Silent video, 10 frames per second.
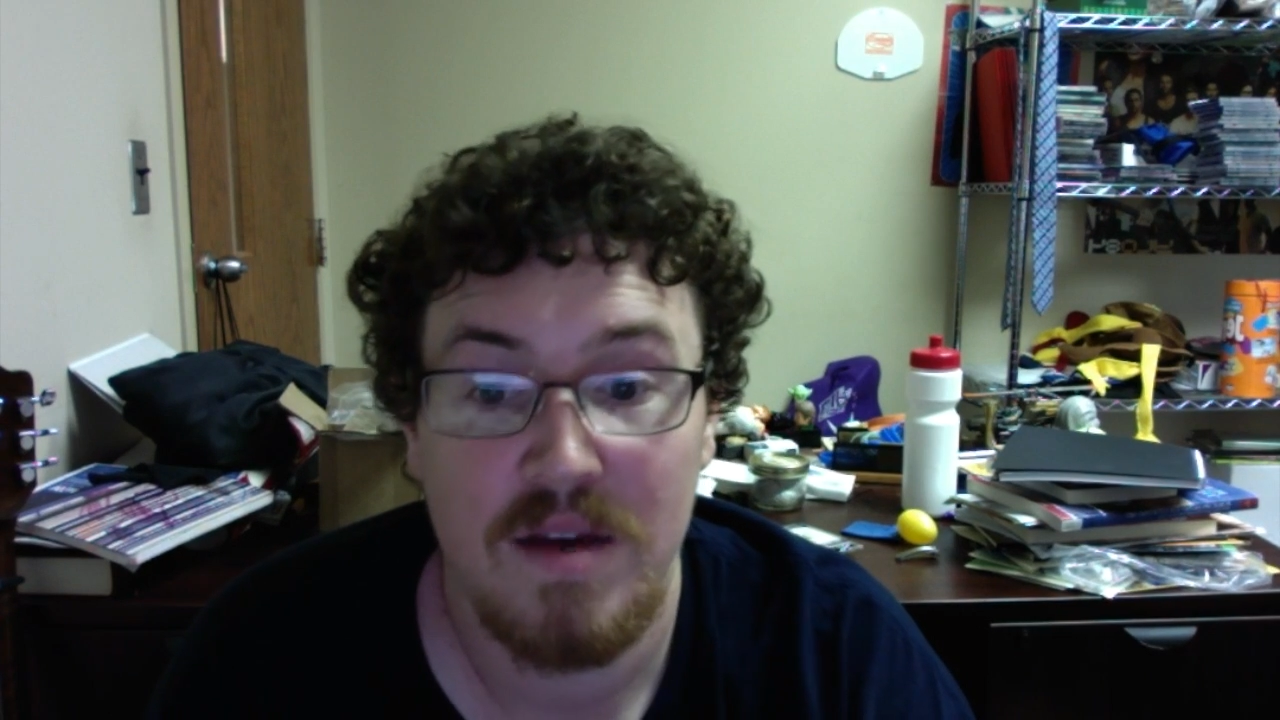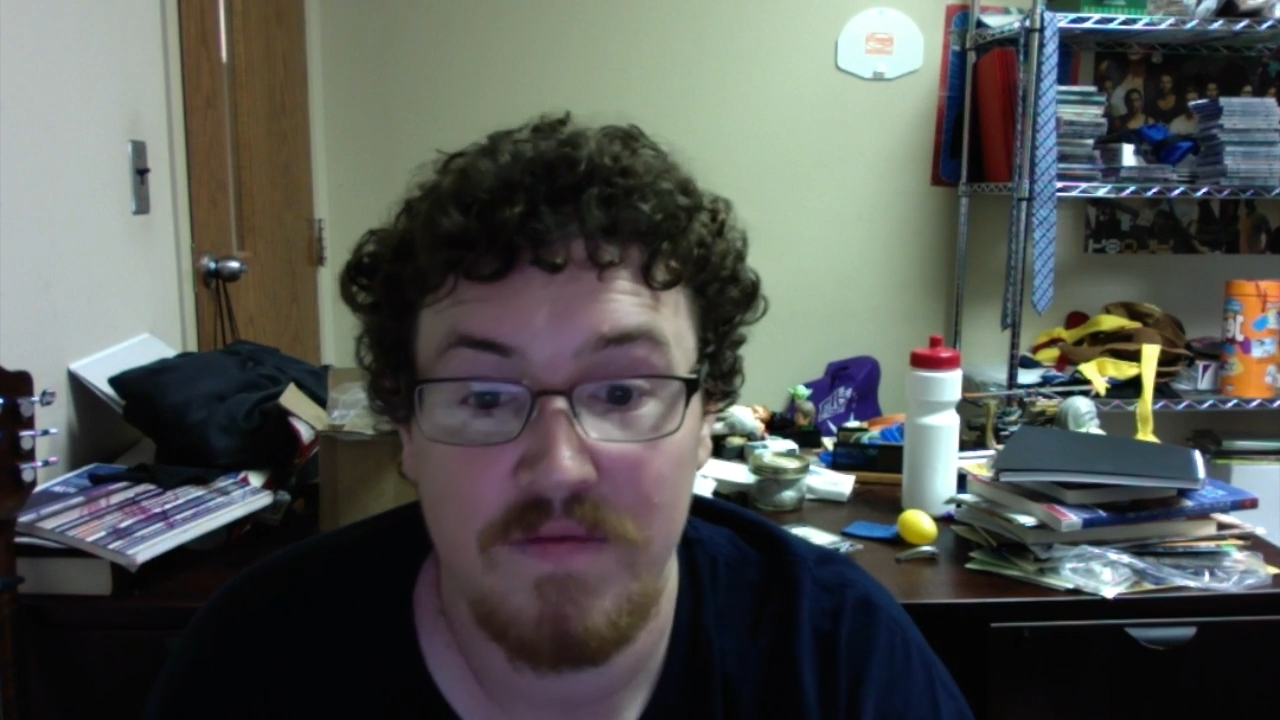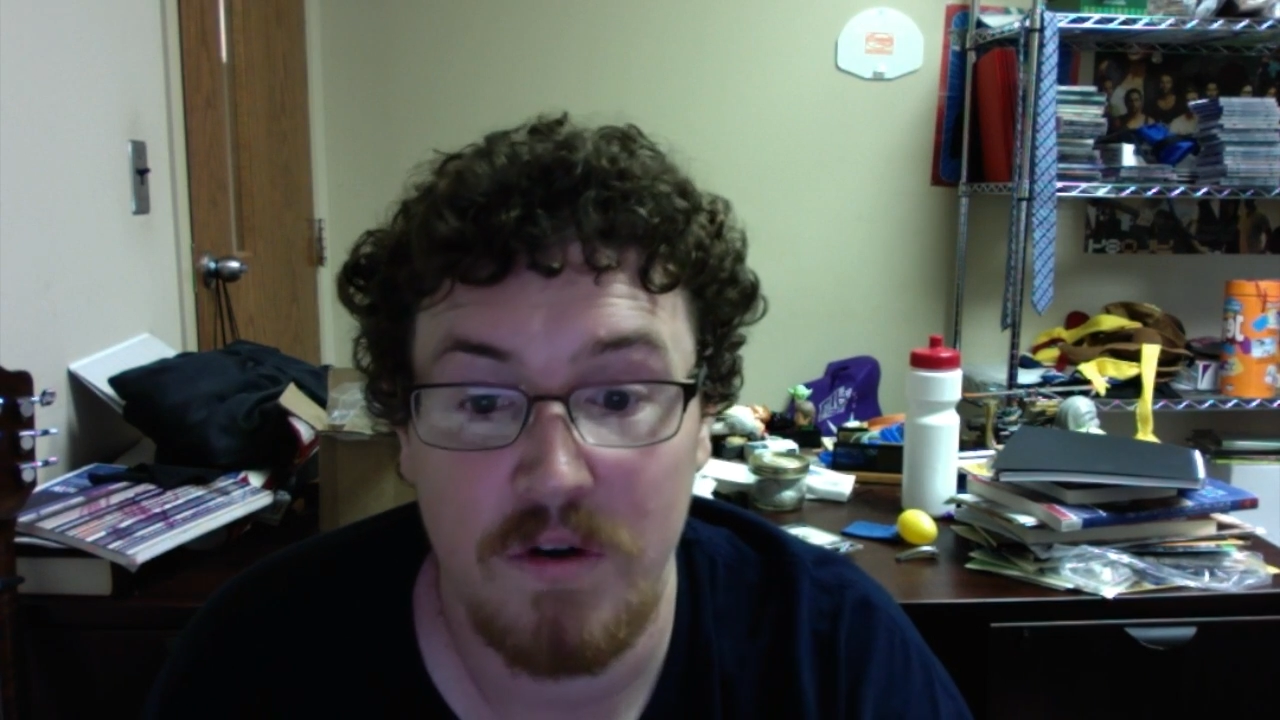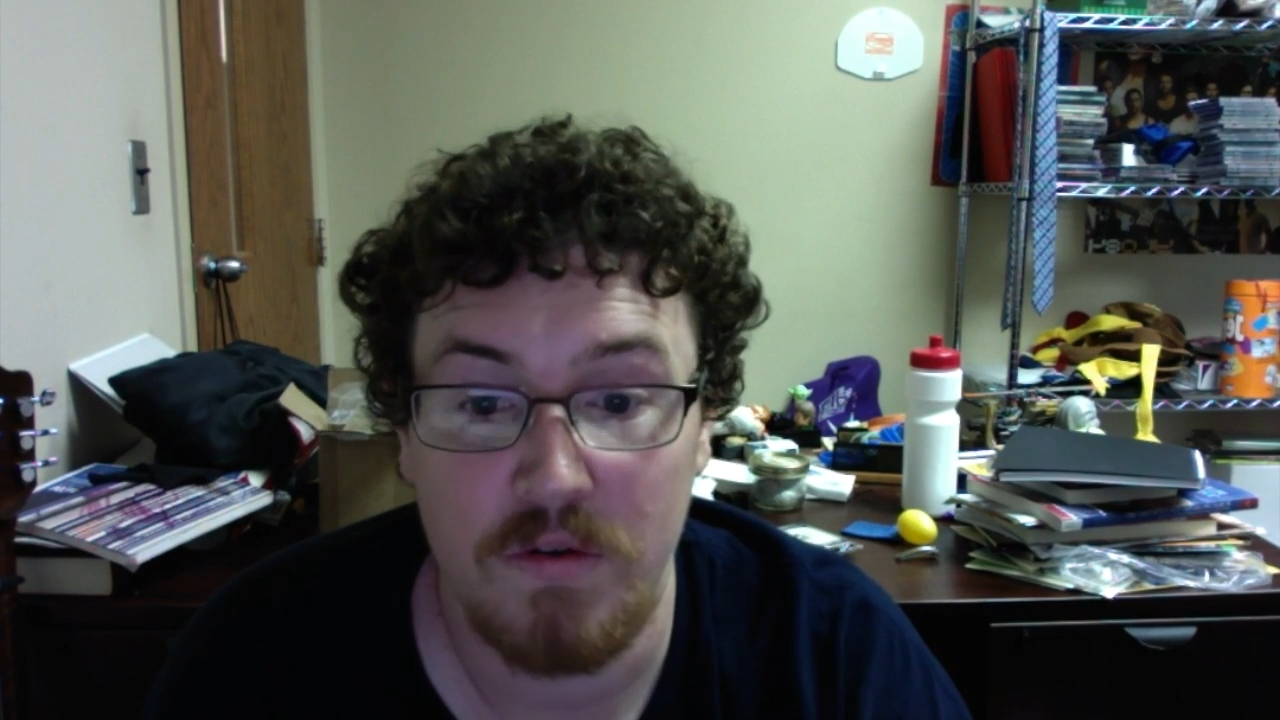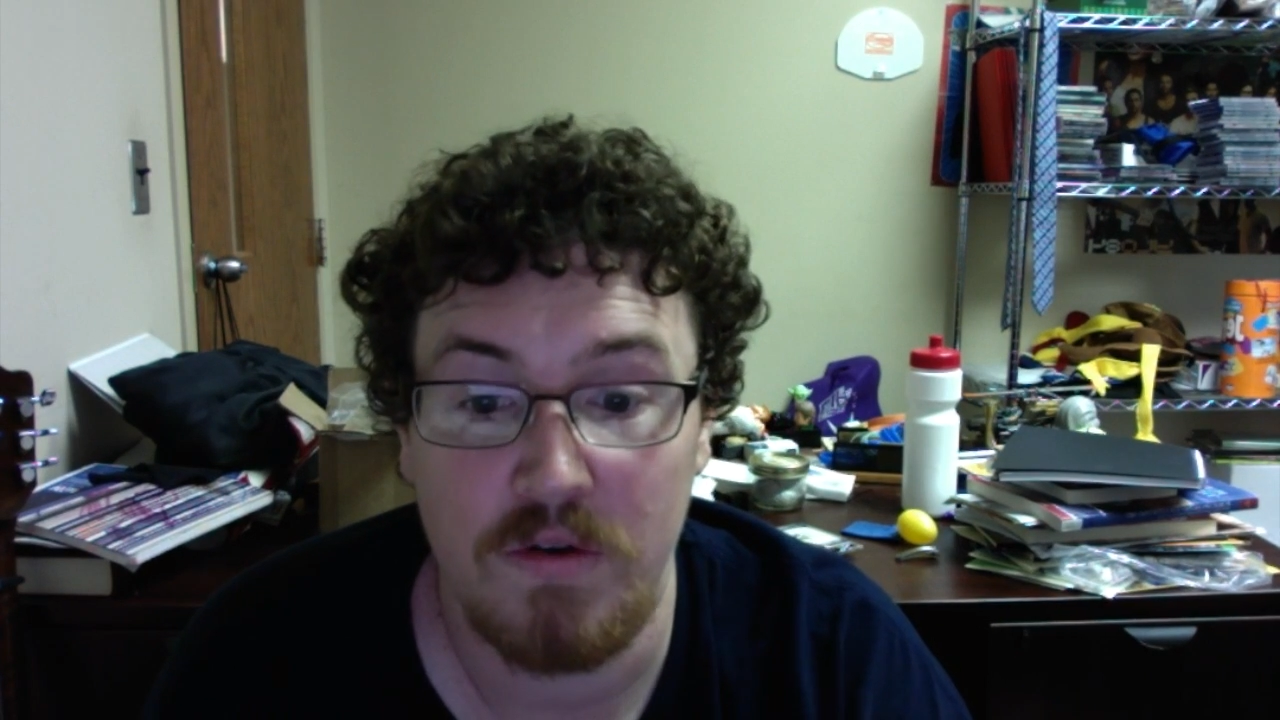
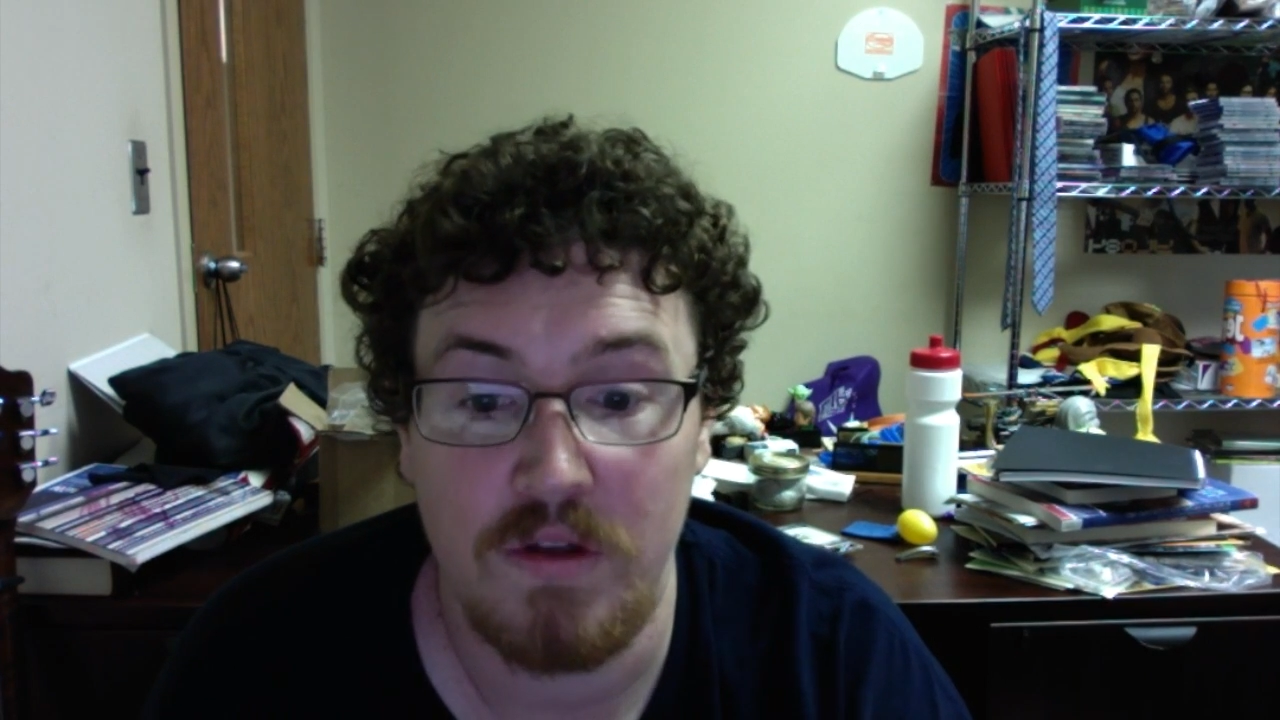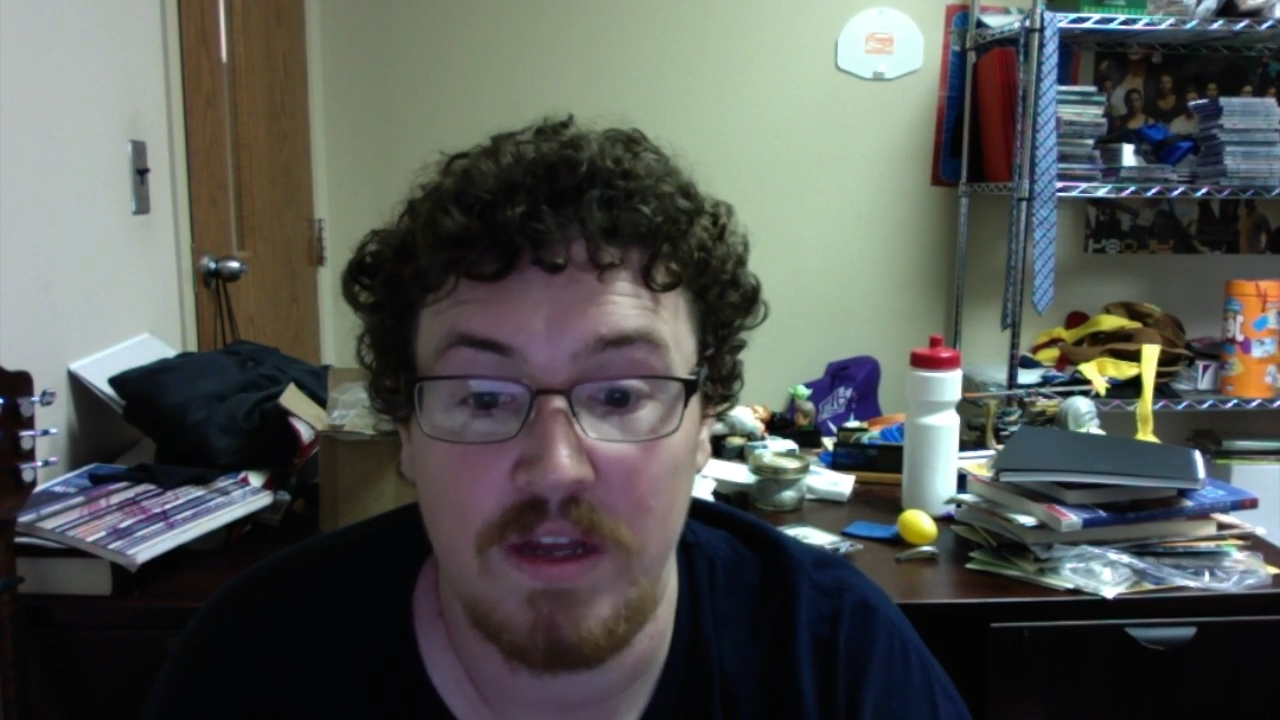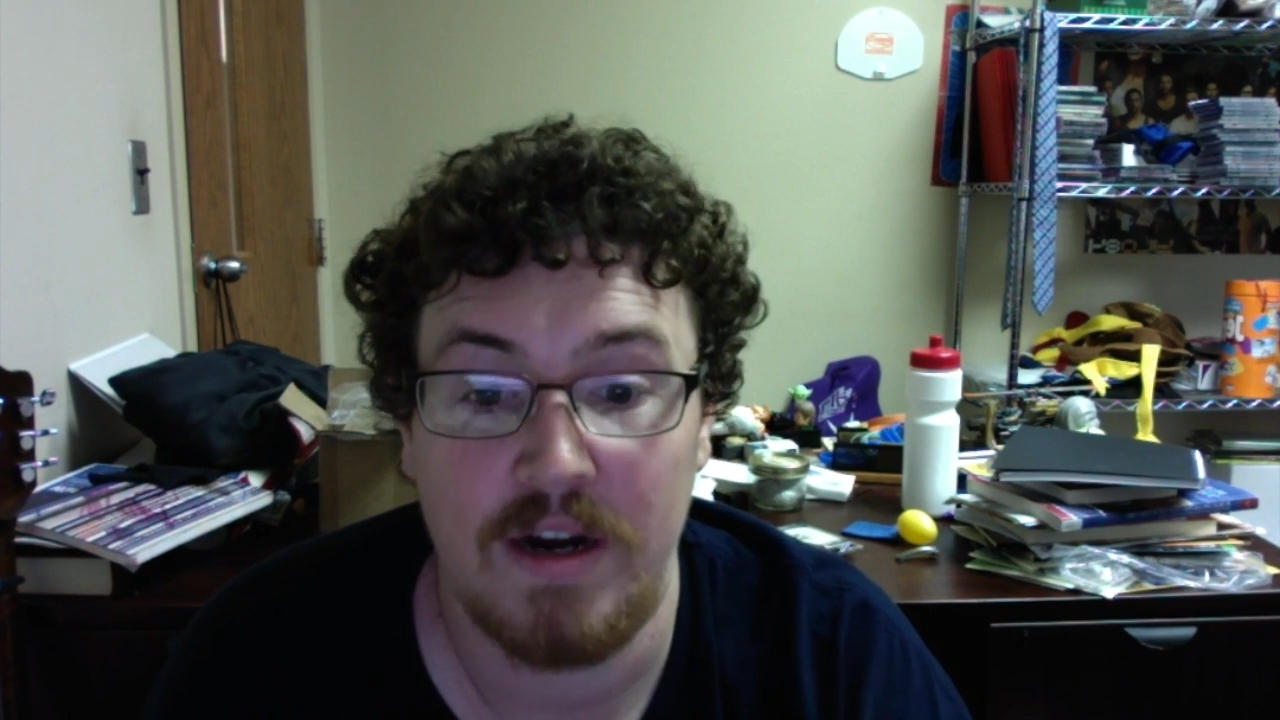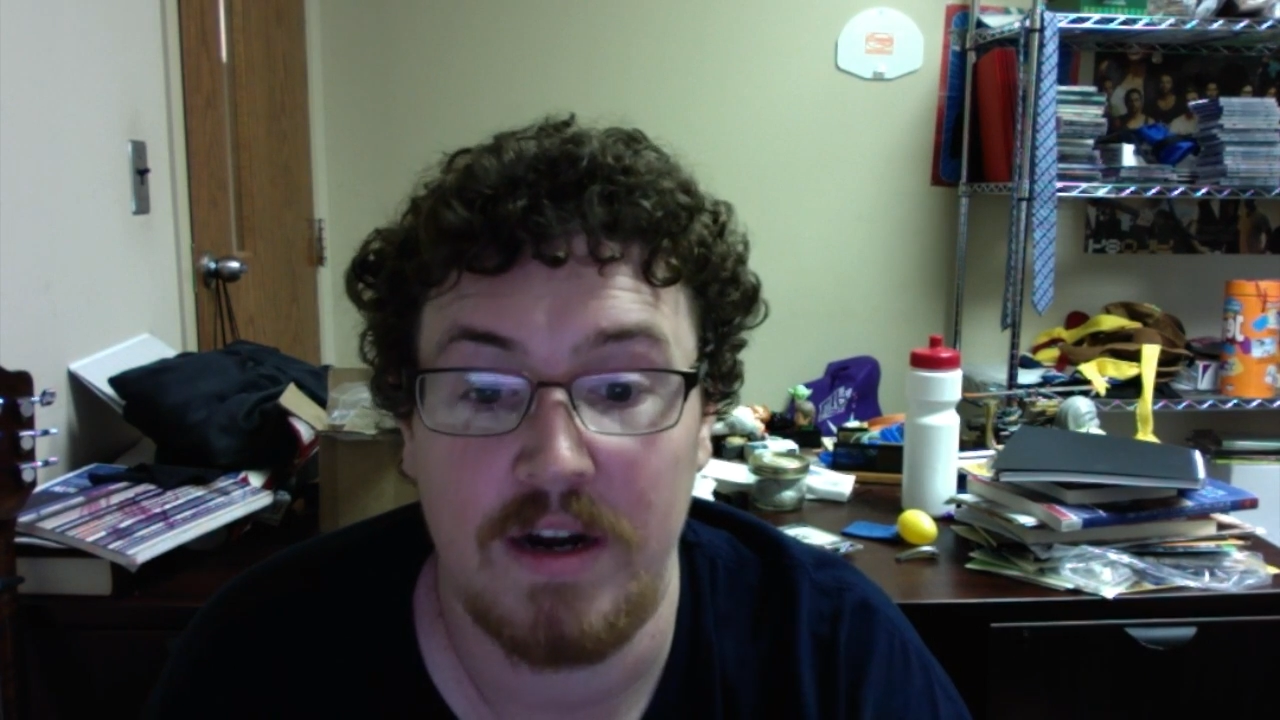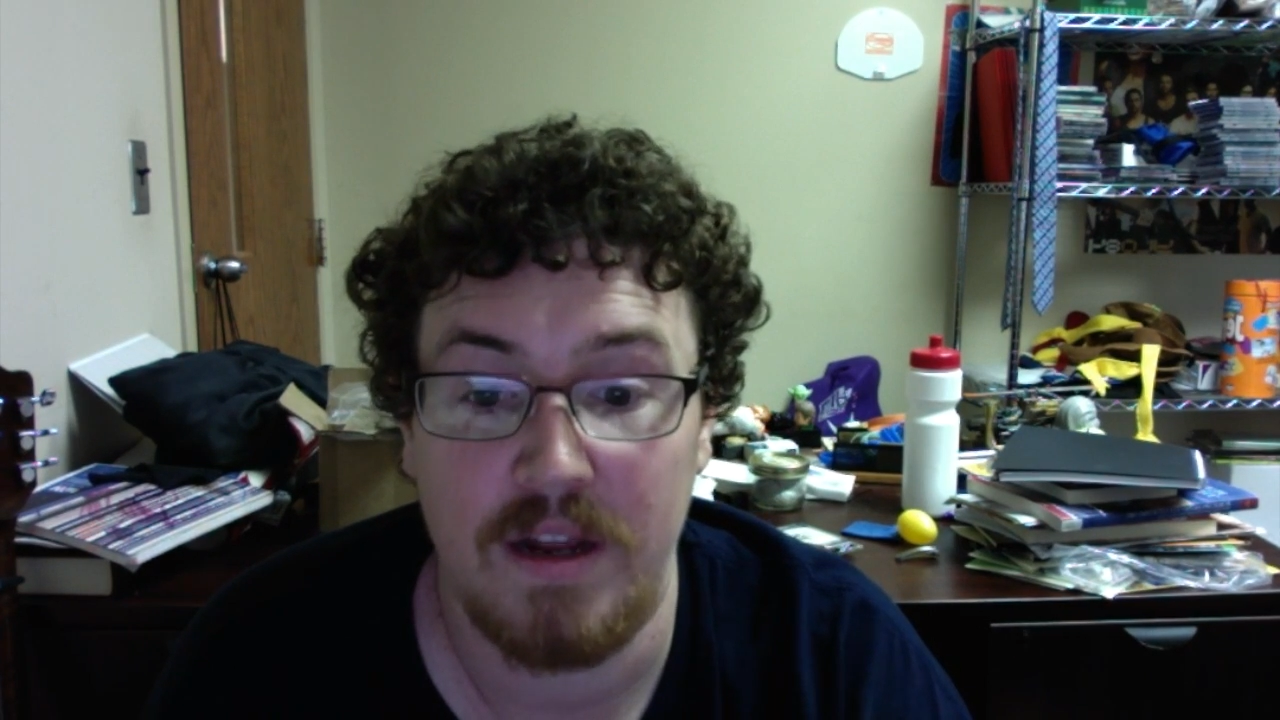vocal
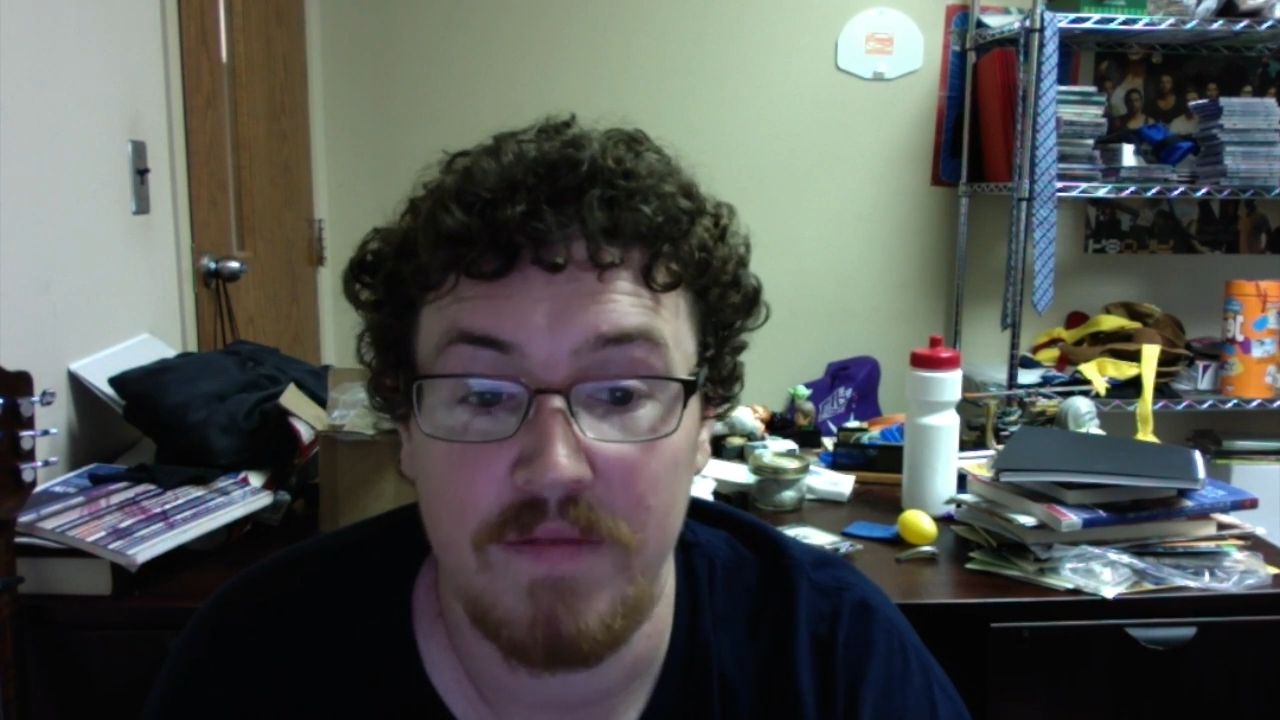clarity,